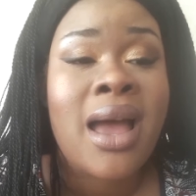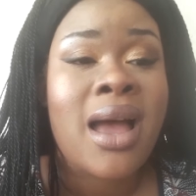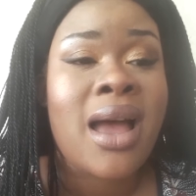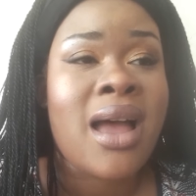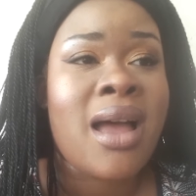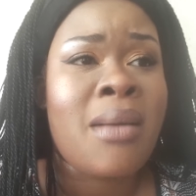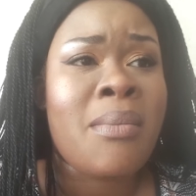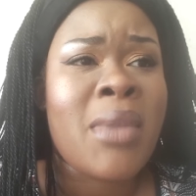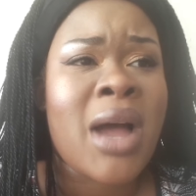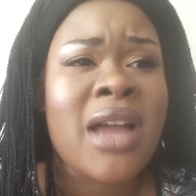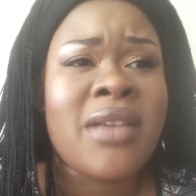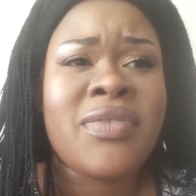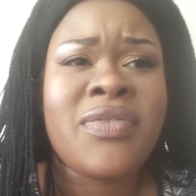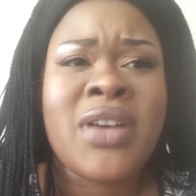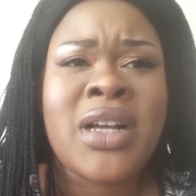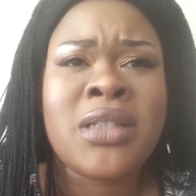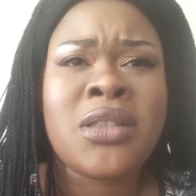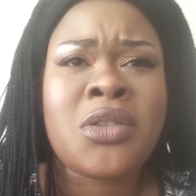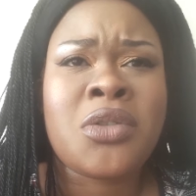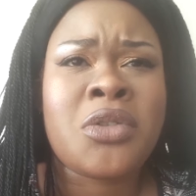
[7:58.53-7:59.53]
um i
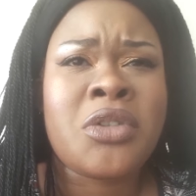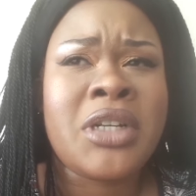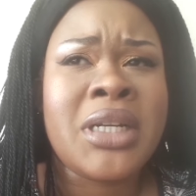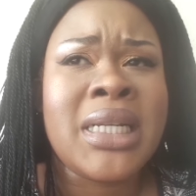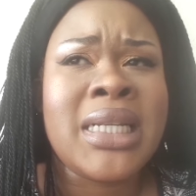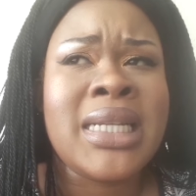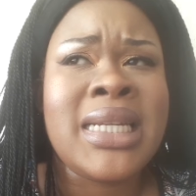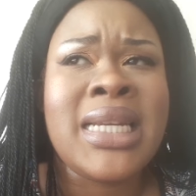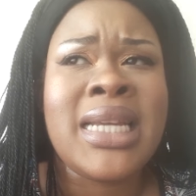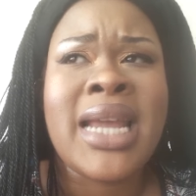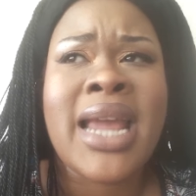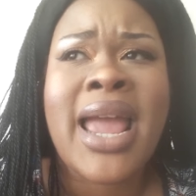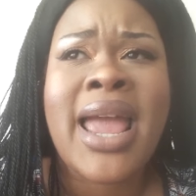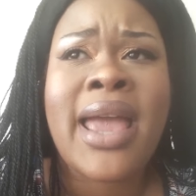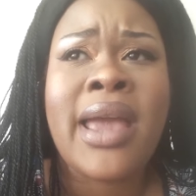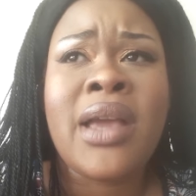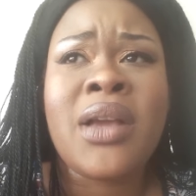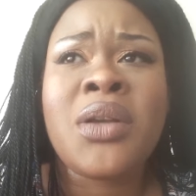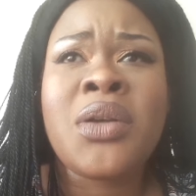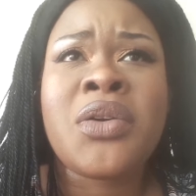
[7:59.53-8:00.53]
felt really
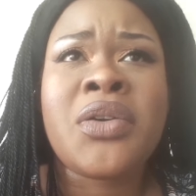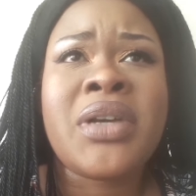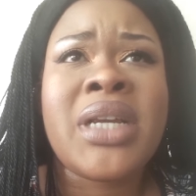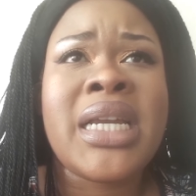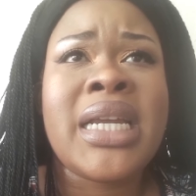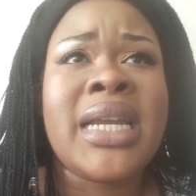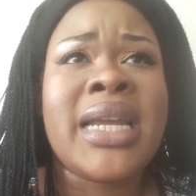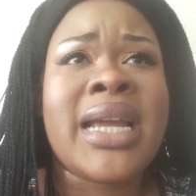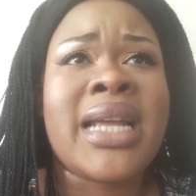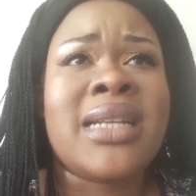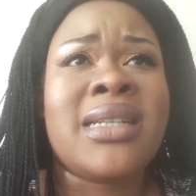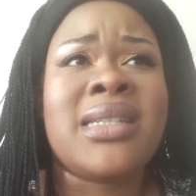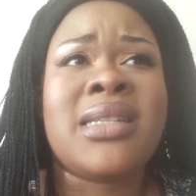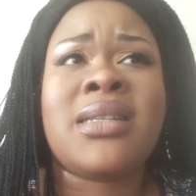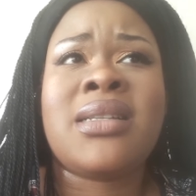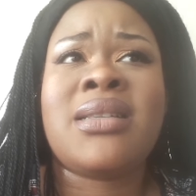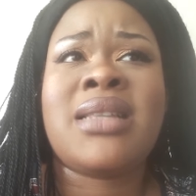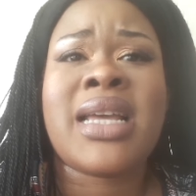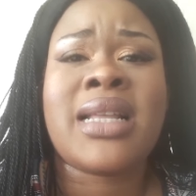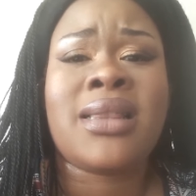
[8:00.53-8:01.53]
angry
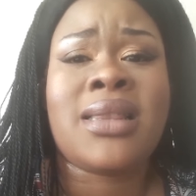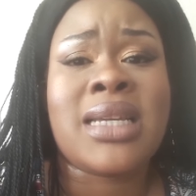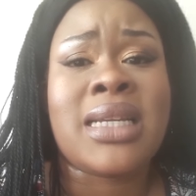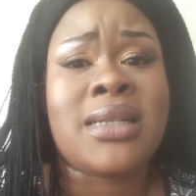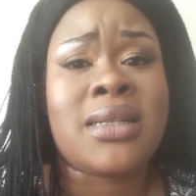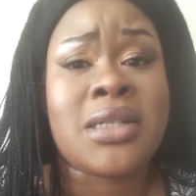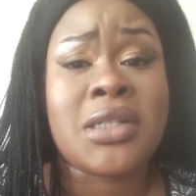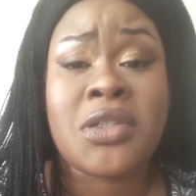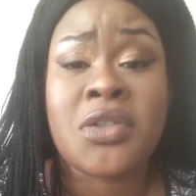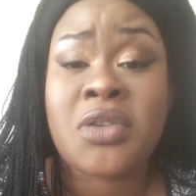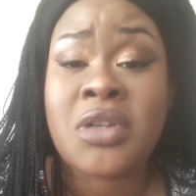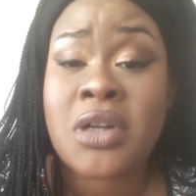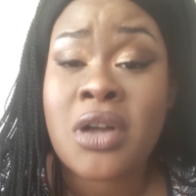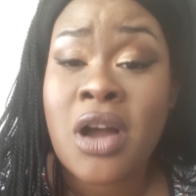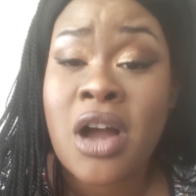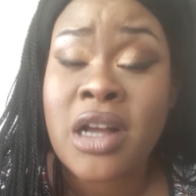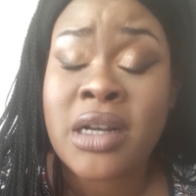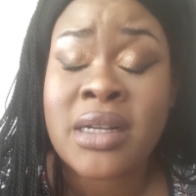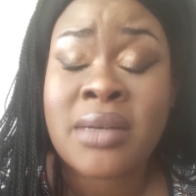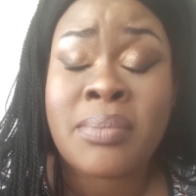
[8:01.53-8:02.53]
and that they
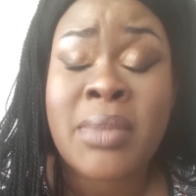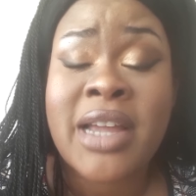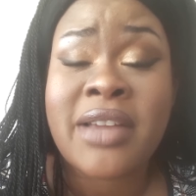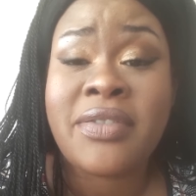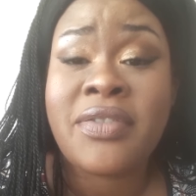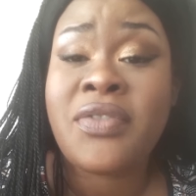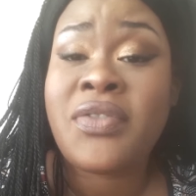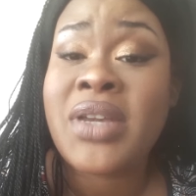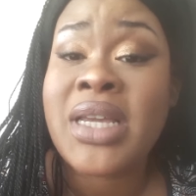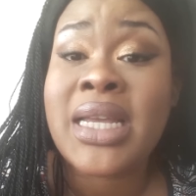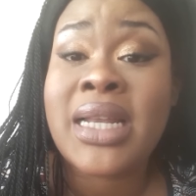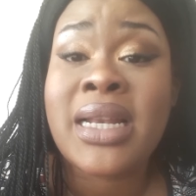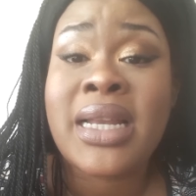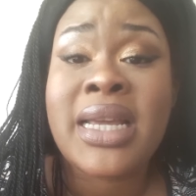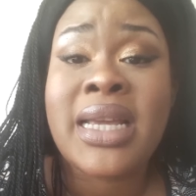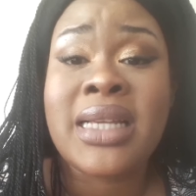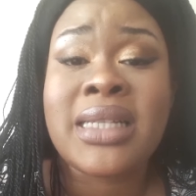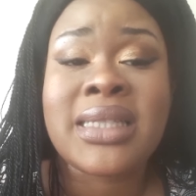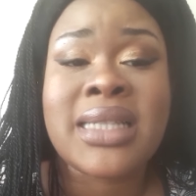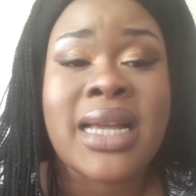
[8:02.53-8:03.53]
disregarded my
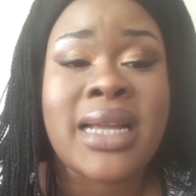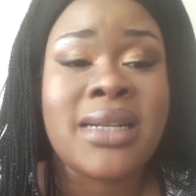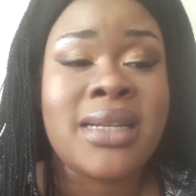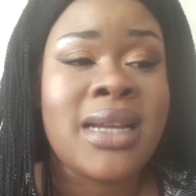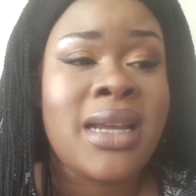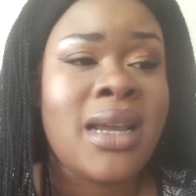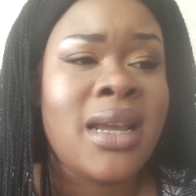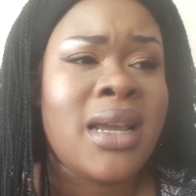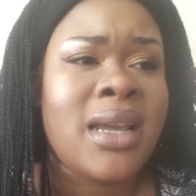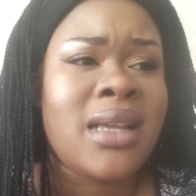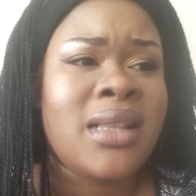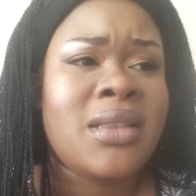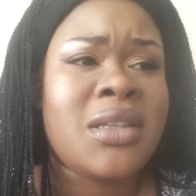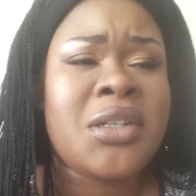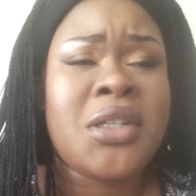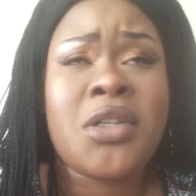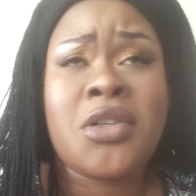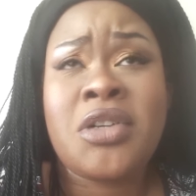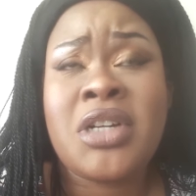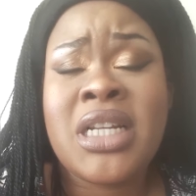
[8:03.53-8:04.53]
feelings and
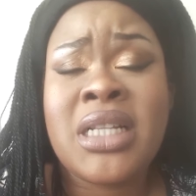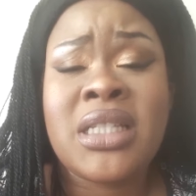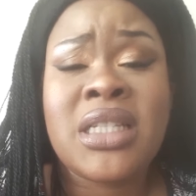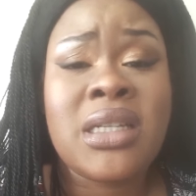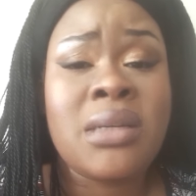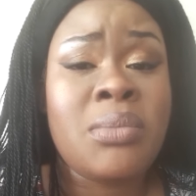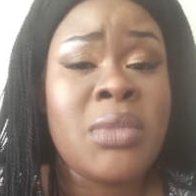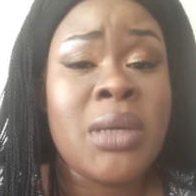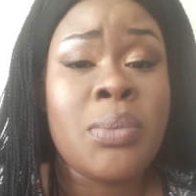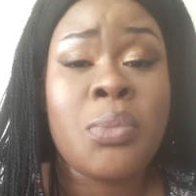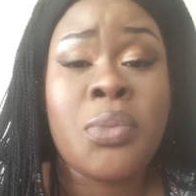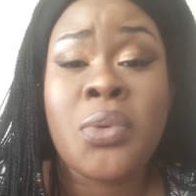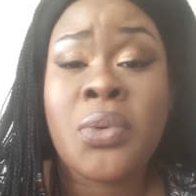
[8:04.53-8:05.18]
they're treating me